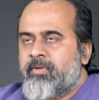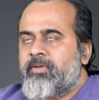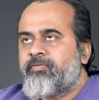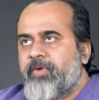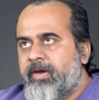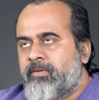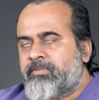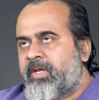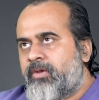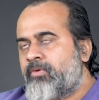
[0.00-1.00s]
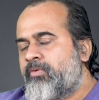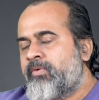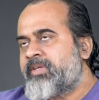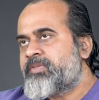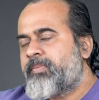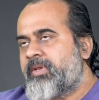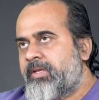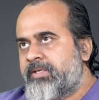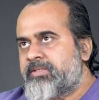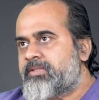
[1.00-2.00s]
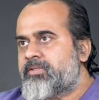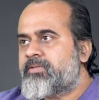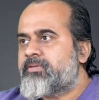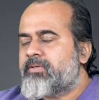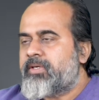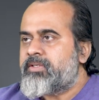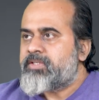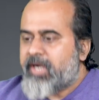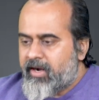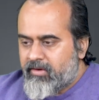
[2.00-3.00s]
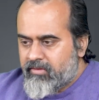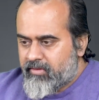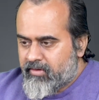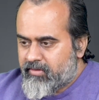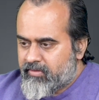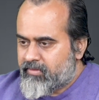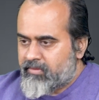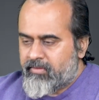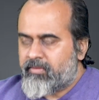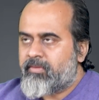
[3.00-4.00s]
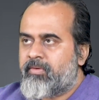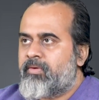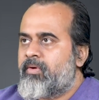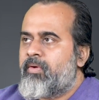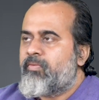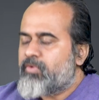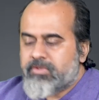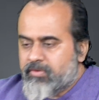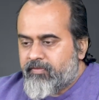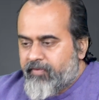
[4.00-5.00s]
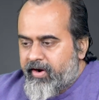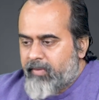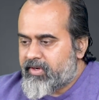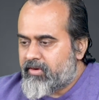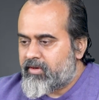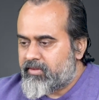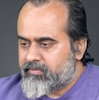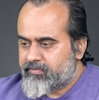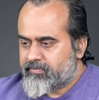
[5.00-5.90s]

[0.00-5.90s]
The freedom that you experienced in childhood was no freedom at all.